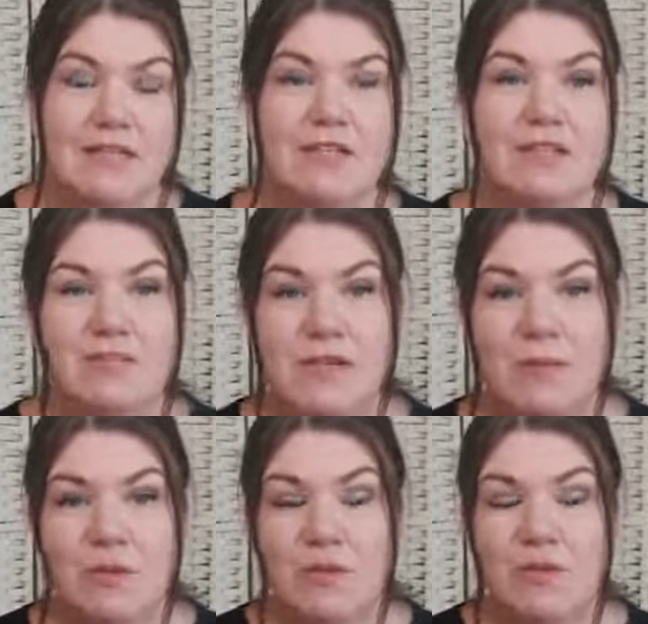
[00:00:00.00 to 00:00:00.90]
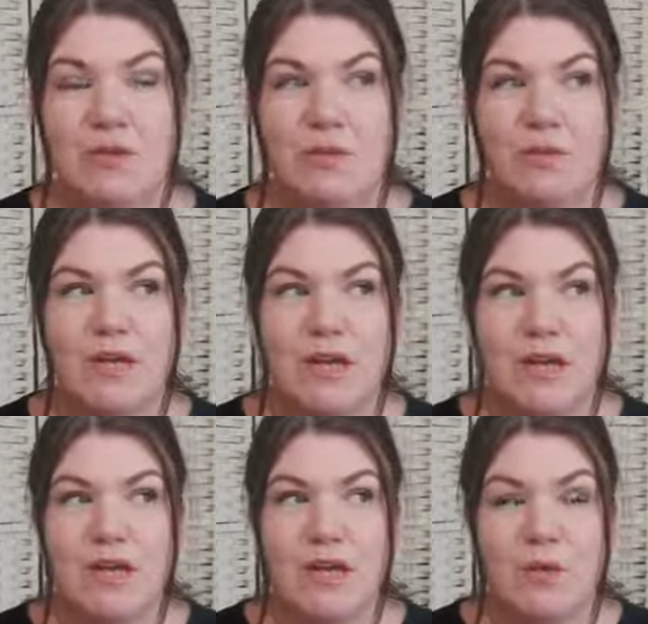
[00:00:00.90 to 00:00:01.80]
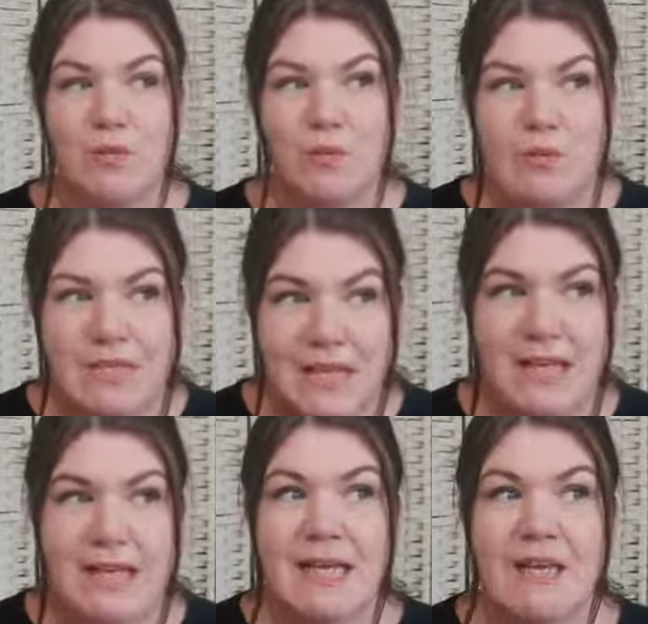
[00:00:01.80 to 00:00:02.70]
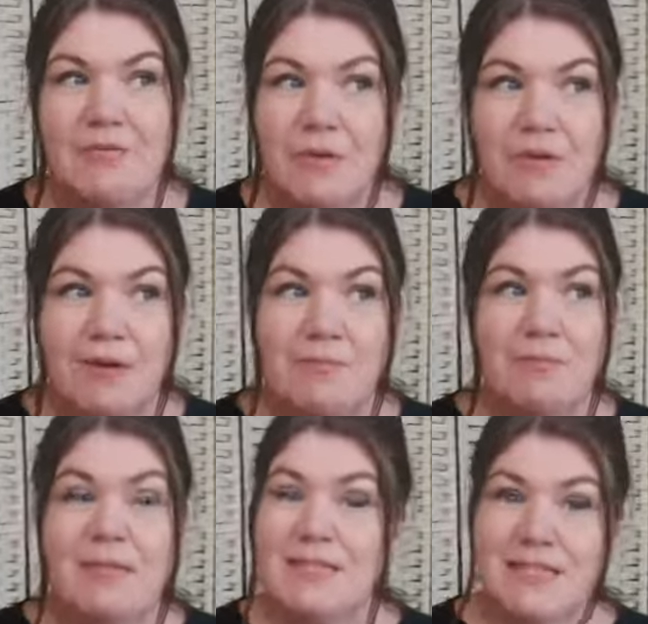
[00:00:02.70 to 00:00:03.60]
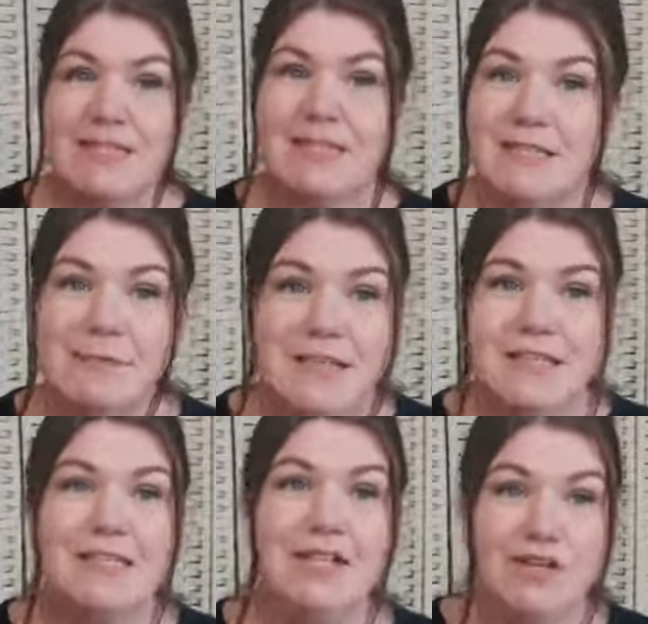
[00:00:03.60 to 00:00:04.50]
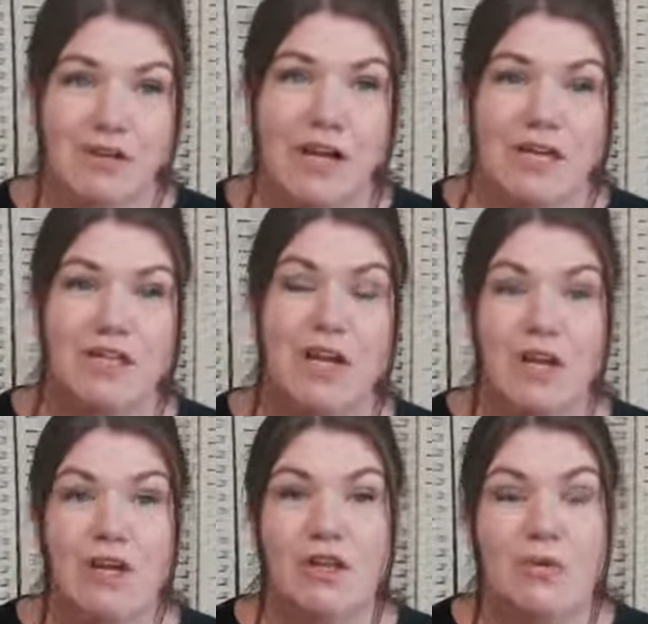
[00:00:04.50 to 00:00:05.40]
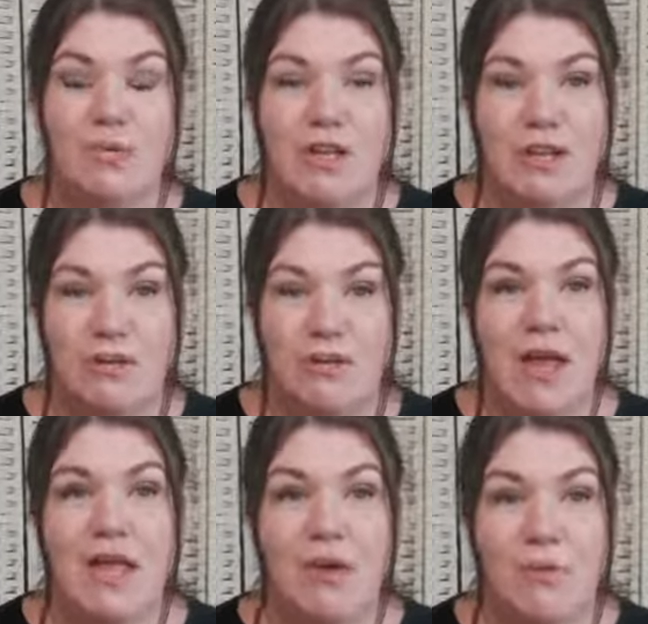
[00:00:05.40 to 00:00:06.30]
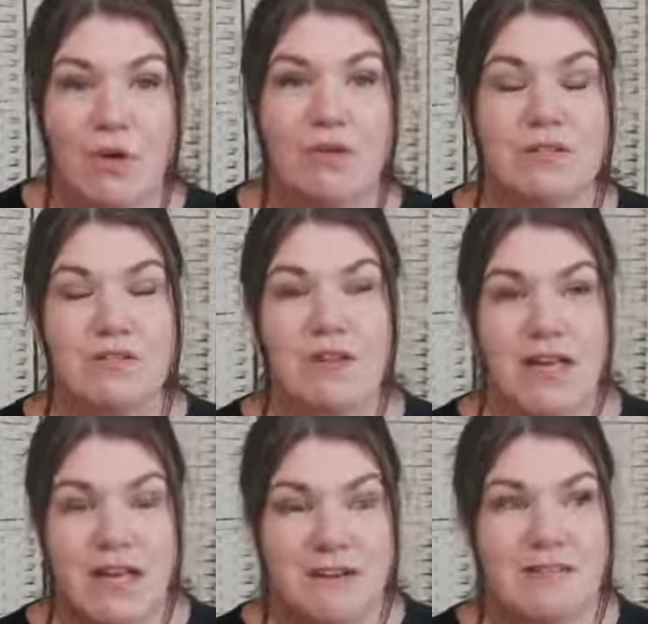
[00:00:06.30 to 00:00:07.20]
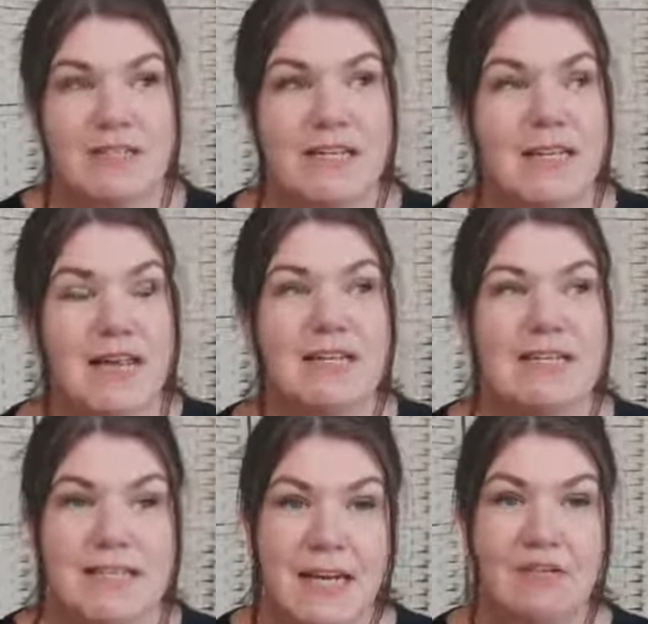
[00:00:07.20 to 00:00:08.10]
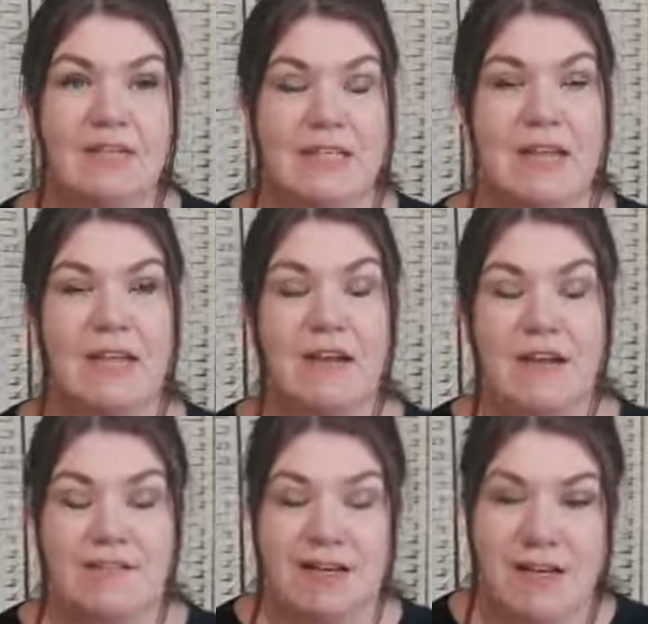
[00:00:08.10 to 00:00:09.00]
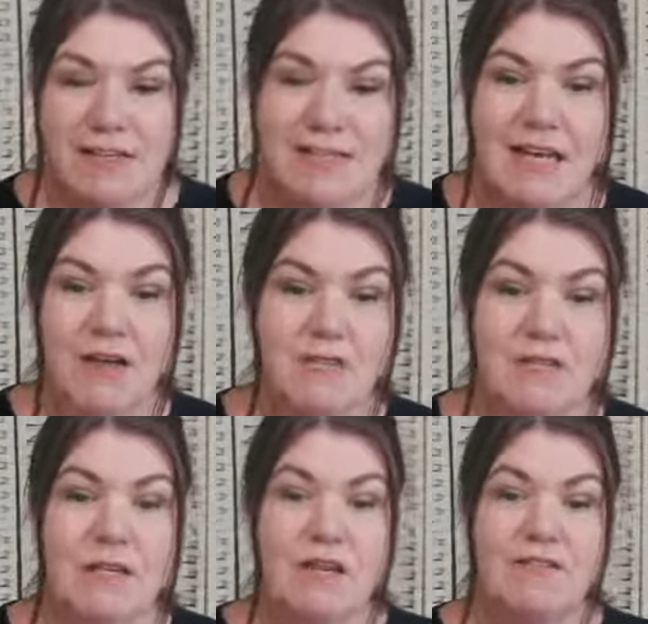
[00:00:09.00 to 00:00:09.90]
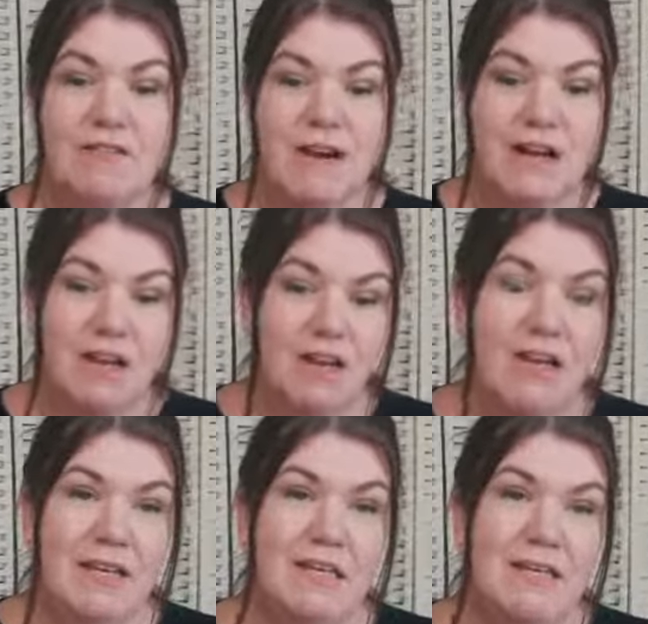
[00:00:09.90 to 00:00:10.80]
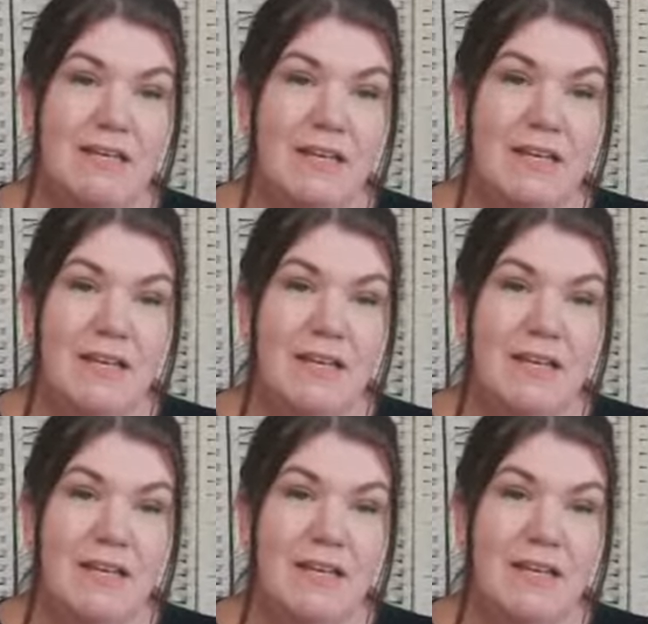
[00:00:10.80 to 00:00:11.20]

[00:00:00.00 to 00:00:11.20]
So it's really important that we, particularly if we're in business, and this may sound strange, that we create a world of coherency and integrity for ourselves, for our clients.